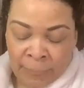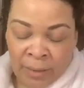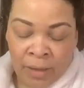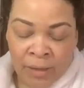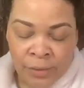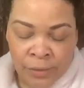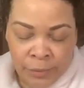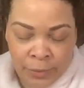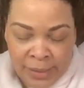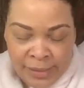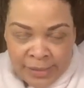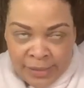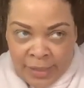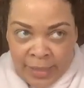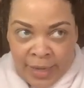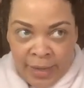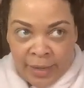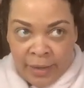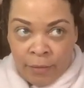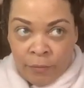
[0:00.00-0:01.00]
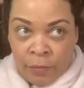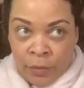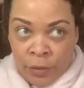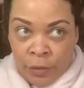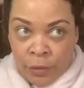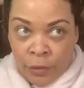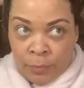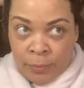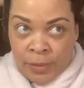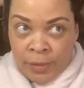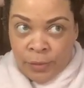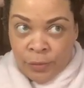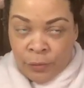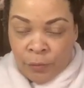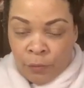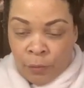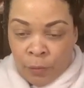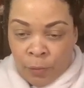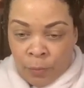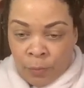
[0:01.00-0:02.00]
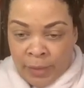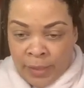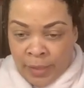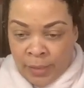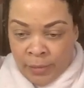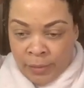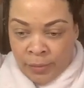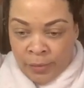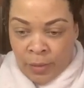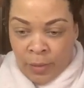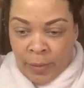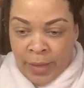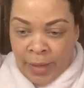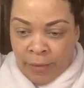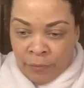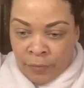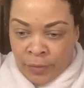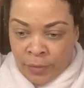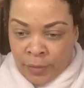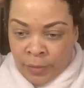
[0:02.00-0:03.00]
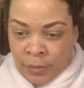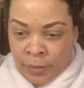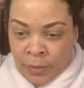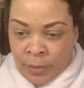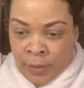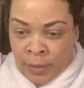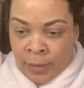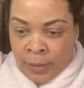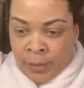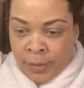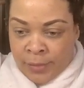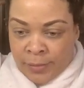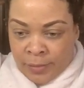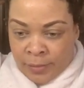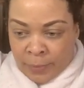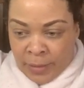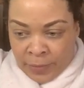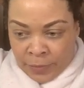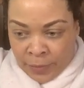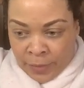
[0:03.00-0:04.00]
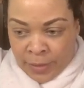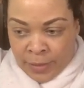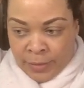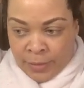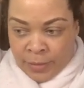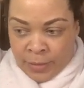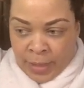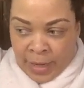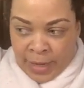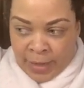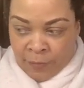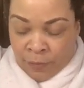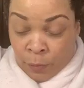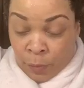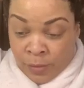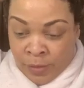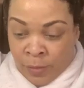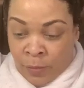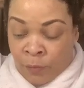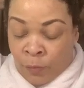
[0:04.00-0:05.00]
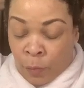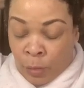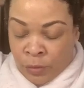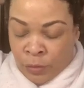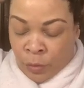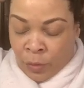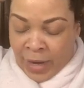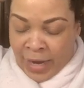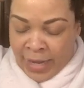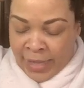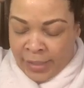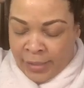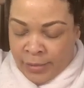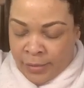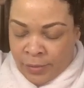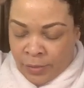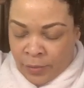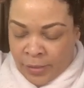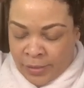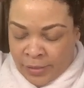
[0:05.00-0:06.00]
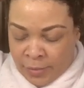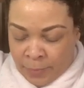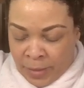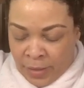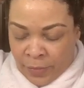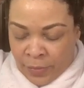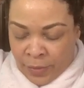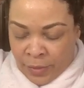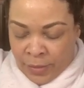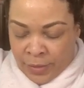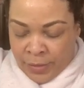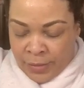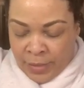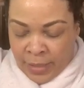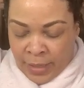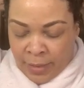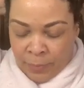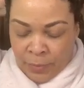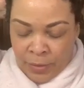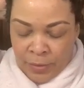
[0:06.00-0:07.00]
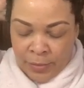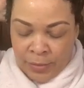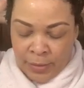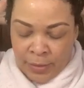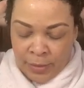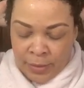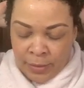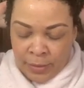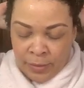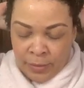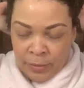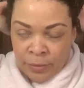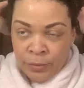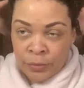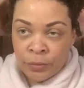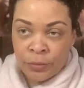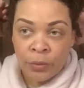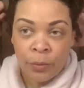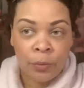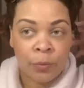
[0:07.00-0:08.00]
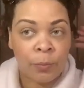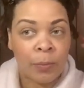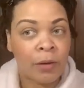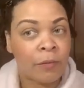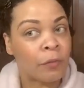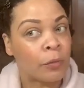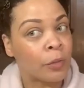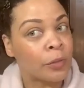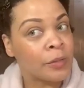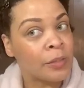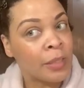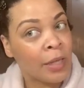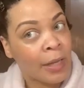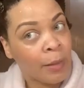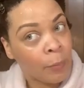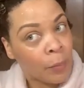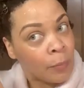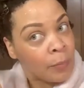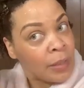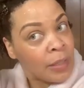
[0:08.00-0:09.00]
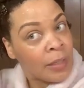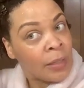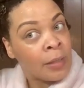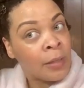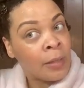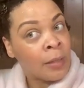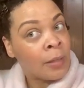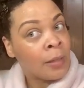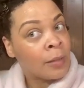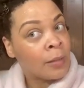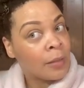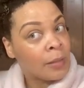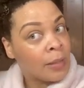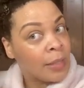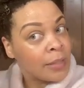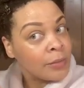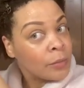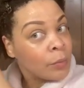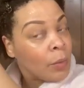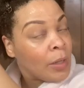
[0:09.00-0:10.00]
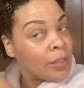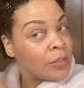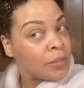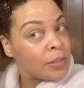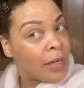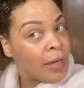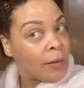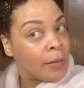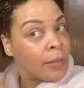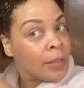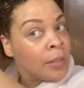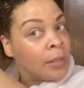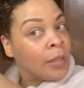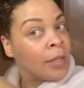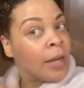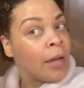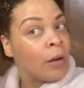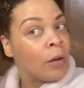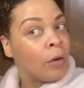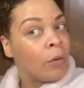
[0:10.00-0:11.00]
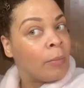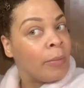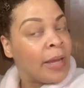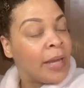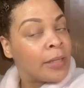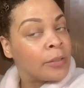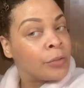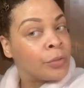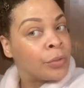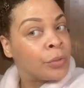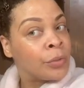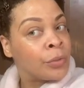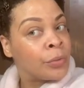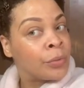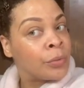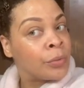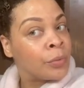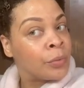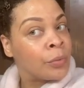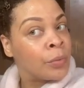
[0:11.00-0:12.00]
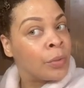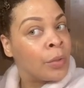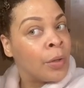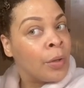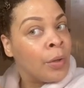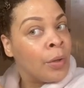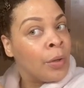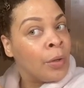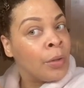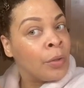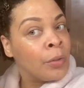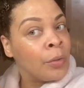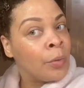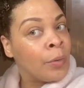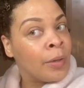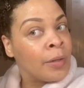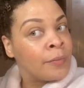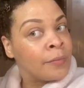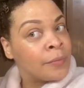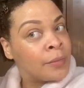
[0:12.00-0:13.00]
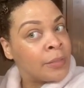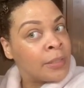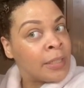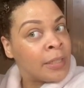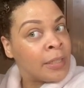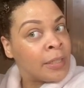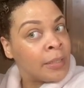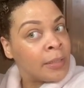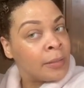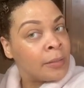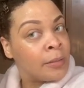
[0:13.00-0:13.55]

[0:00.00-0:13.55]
So I said I give Curl Mix 4 weeks. So after, this is my third time, four tries. So this is my third time using it. So my fourth time will be the next wash hour, and then I'll go back to UFD